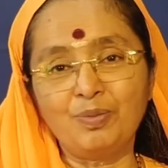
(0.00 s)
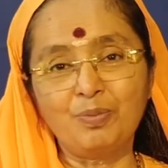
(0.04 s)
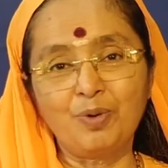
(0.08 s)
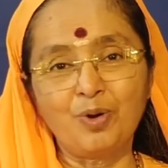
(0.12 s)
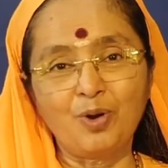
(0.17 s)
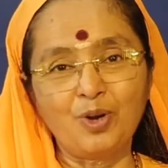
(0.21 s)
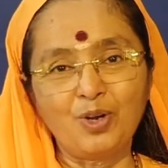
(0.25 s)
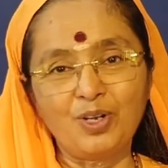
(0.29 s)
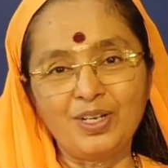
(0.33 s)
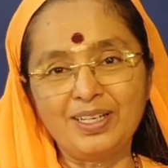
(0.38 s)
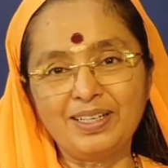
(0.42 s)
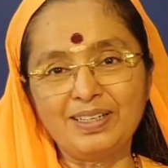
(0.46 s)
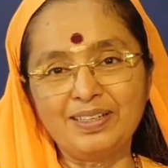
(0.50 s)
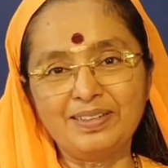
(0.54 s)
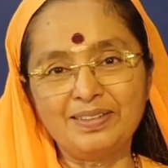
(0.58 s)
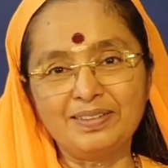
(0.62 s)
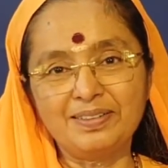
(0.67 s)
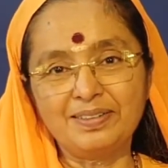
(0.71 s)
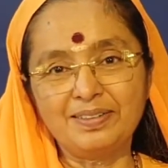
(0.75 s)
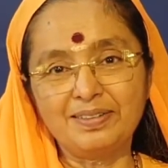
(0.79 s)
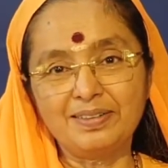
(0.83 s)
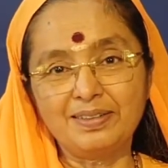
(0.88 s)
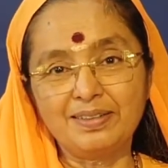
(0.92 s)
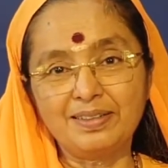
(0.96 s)
boy,
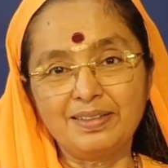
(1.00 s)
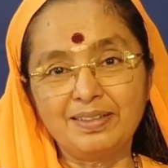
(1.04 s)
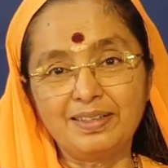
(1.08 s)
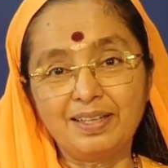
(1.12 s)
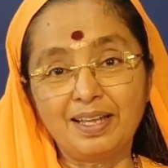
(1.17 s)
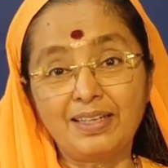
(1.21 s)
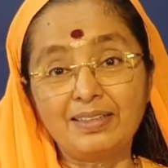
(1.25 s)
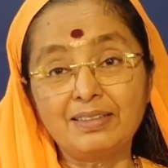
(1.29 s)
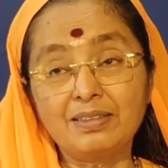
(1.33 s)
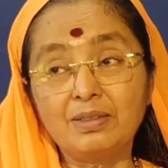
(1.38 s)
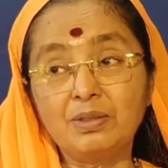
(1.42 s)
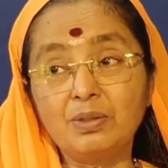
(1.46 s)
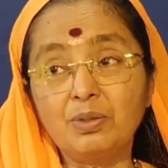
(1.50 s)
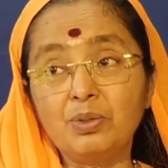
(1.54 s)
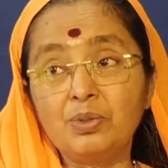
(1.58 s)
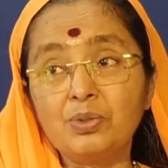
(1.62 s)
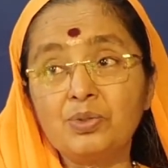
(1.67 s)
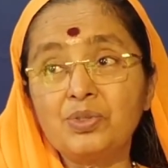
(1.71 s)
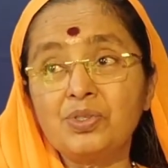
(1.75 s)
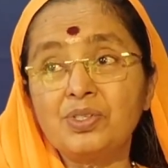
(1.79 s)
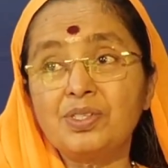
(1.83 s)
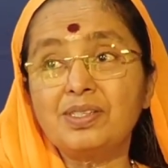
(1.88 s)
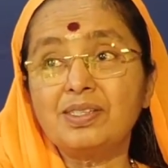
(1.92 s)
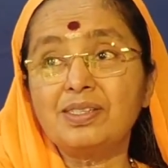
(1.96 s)
and
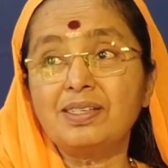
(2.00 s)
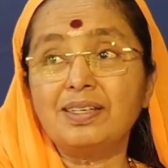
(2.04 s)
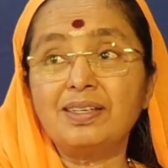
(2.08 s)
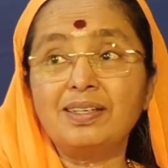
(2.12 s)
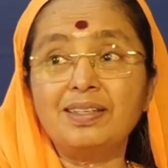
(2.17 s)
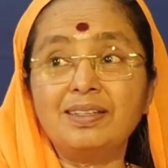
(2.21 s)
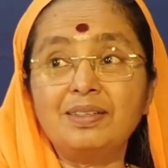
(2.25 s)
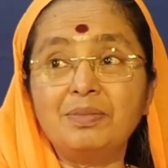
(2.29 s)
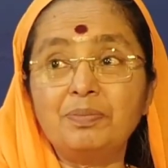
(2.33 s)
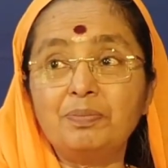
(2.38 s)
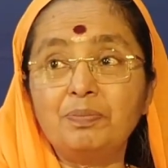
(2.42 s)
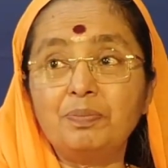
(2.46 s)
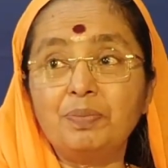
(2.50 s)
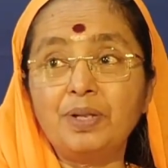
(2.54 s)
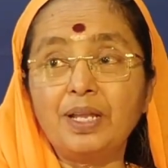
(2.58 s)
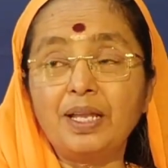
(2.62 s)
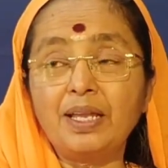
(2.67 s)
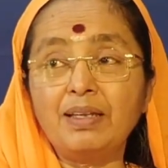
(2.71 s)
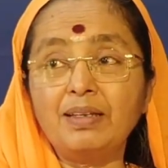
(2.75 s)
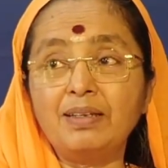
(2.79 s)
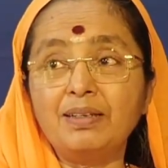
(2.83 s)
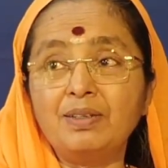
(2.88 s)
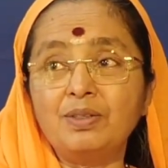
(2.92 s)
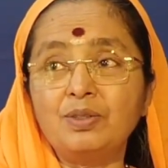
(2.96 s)
goes in
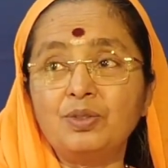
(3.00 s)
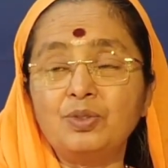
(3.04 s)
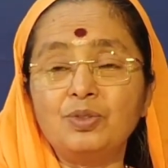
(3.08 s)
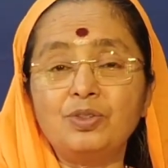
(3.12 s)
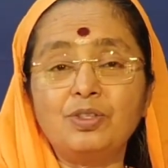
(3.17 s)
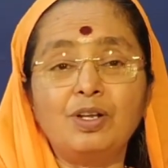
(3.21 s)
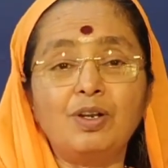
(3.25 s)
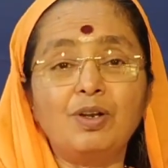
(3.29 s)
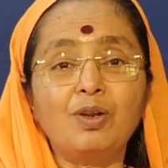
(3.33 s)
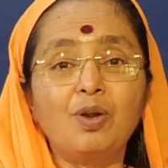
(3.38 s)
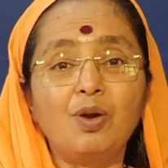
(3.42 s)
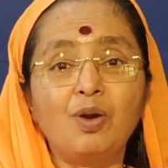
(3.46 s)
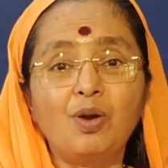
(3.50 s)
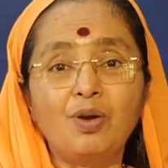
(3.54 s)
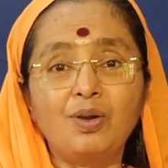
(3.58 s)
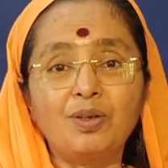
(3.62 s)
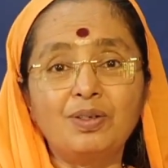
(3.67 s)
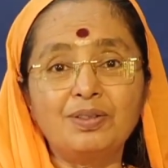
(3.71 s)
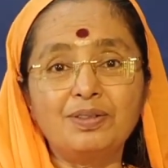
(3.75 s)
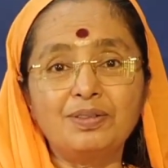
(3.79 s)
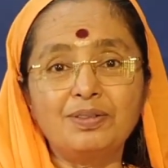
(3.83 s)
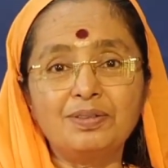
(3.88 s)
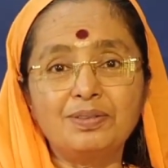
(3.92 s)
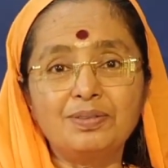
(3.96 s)
prayer to the
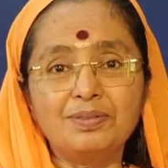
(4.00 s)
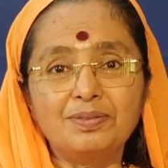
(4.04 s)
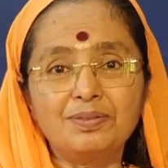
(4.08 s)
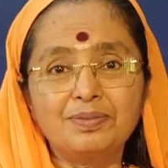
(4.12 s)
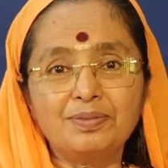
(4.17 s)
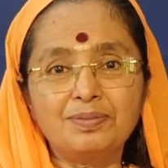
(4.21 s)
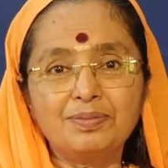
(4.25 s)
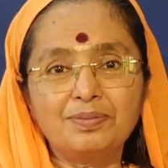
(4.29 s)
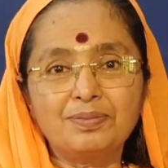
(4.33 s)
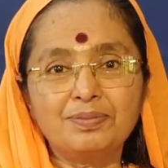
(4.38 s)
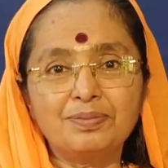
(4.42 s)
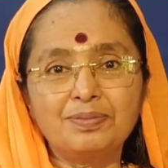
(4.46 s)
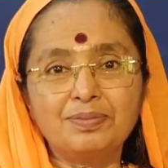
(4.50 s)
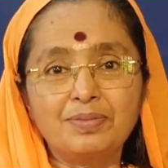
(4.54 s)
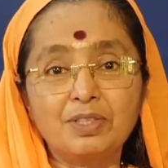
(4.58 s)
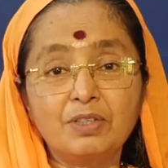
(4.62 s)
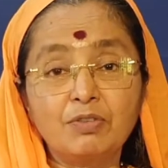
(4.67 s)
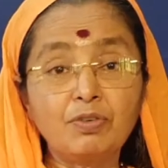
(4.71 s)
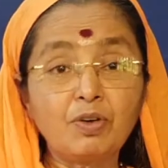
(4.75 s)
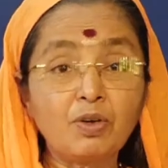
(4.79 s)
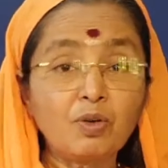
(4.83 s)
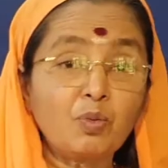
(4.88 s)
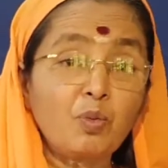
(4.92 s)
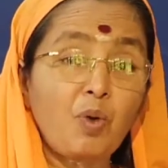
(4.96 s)
Lord.
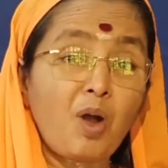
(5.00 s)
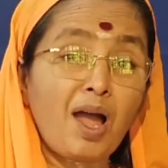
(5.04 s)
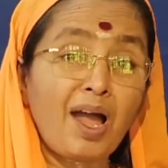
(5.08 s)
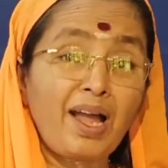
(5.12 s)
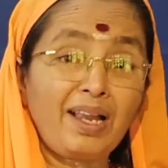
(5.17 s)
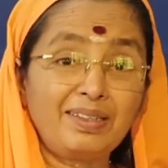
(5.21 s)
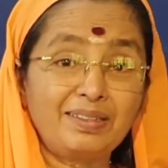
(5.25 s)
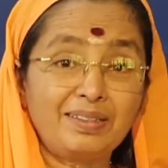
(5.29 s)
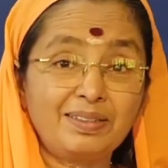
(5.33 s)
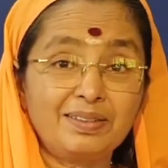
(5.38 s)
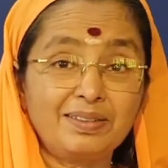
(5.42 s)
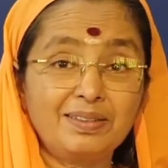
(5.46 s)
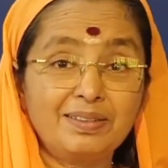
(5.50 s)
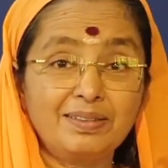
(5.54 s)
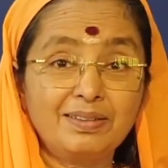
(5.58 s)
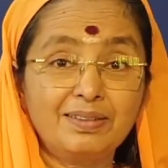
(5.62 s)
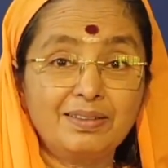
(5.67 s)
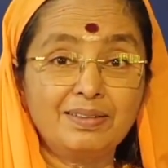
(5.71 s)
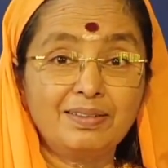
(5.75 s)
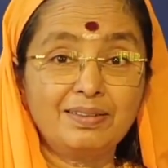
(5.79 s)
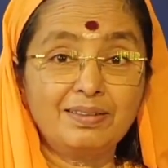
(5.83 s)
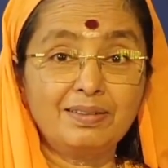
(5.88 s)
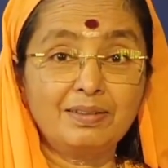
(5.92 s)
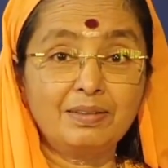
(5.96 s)
For what?
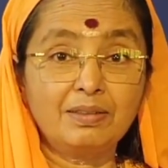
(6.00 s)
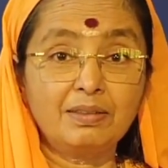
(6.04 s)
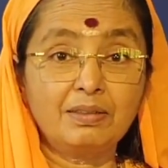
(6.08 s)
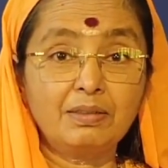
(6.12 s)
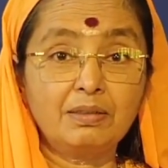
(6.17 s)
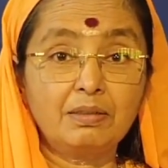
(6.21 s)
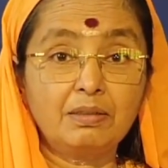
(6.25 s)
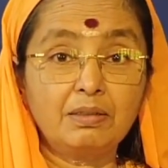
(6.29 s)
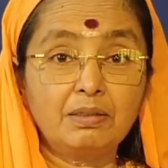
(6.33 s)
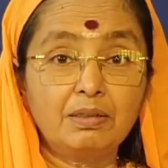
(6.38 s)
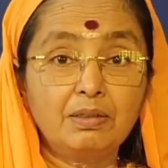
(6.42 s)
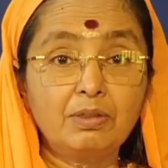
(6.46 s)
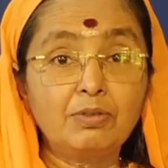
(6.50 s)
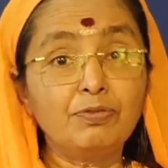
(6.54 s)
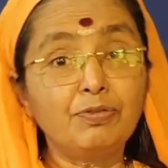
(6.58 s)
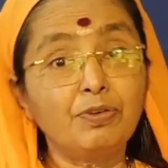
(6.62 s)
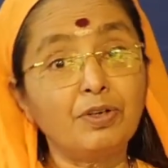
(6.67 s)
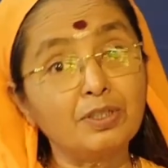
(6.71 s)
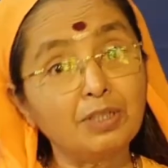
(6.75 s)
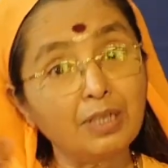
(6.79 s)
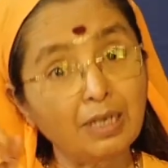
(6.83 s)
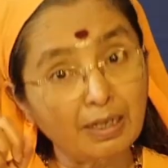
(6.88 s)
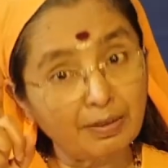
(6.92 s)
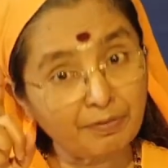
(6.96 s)

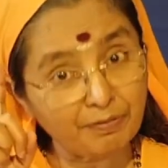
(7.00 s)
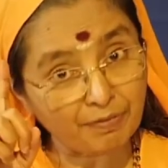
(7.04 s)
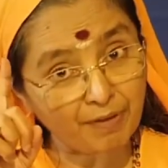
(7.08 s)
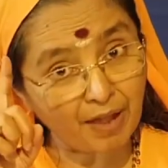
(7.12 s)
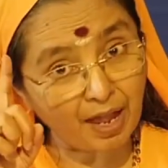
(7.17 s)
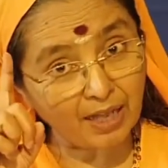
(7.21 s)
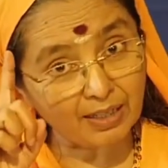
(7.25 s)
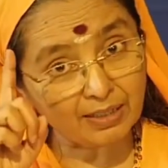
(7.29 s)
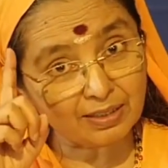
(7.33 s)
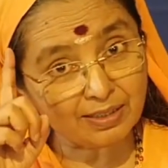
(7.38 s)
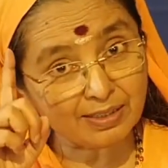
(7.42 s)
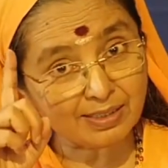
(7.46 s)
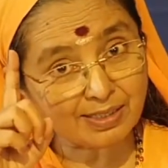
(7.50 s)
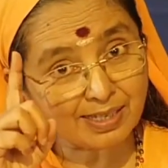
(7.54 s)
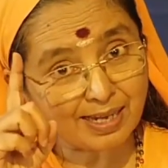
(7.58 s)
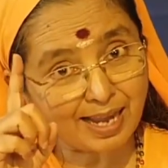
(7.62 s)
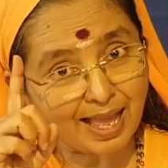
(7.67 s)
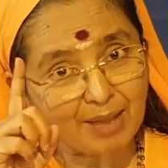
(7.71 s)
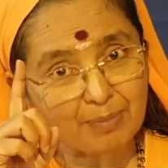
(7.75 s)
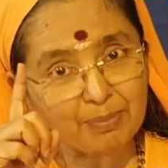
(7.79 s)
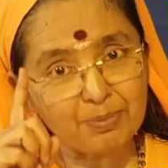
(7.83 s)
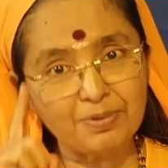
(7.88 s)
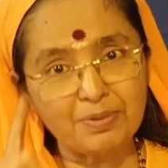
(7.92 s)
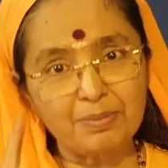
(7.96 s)
For the father's
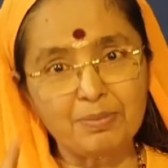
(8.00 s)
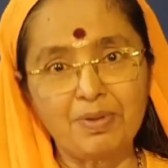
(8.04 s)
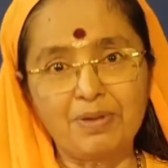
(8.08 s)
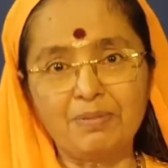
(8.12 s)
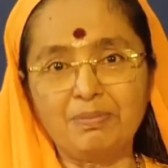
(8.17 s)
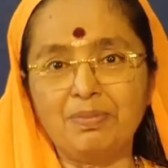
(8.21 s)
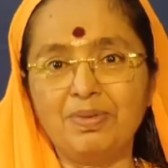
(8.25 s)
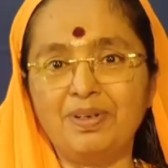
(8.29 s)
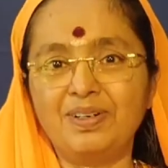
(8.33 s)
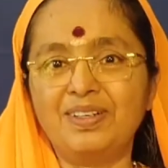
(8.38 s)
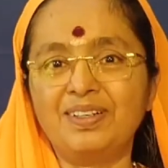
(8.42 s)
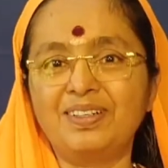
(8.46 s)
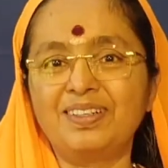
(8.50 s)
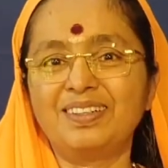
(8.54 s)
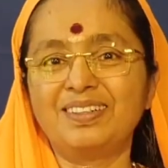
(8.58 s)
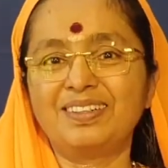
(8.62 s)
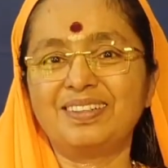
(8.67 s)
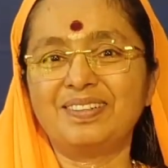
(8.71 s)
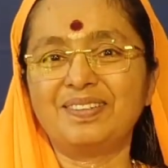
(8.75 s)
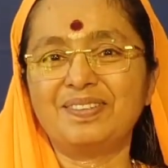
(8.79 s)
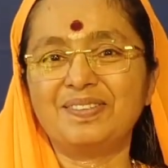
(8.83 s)
lap, remember.